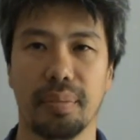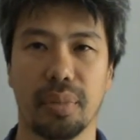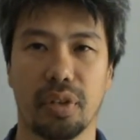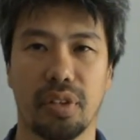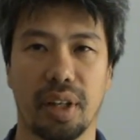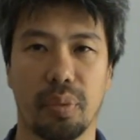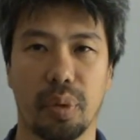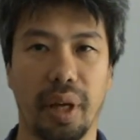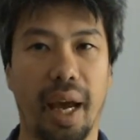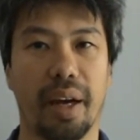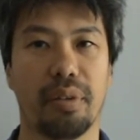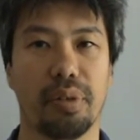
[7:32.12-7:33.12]
because that would
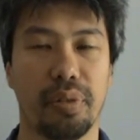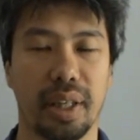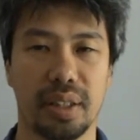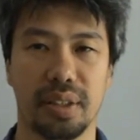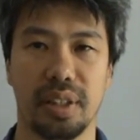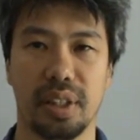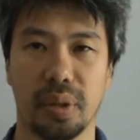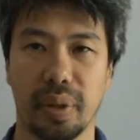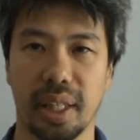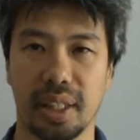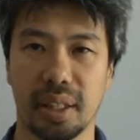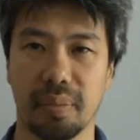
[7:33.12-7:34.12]
aggravate the
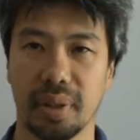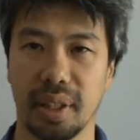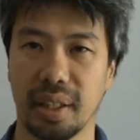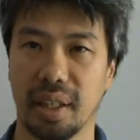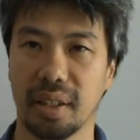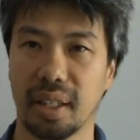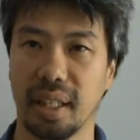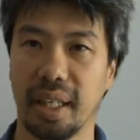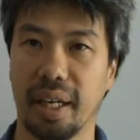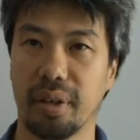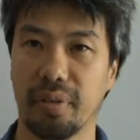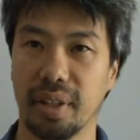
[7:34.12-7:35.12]
situation, but he can't get
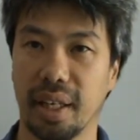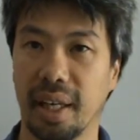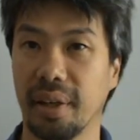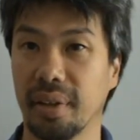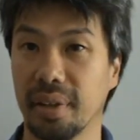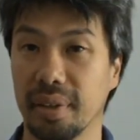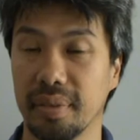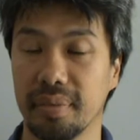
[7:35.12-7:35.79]
out of it either.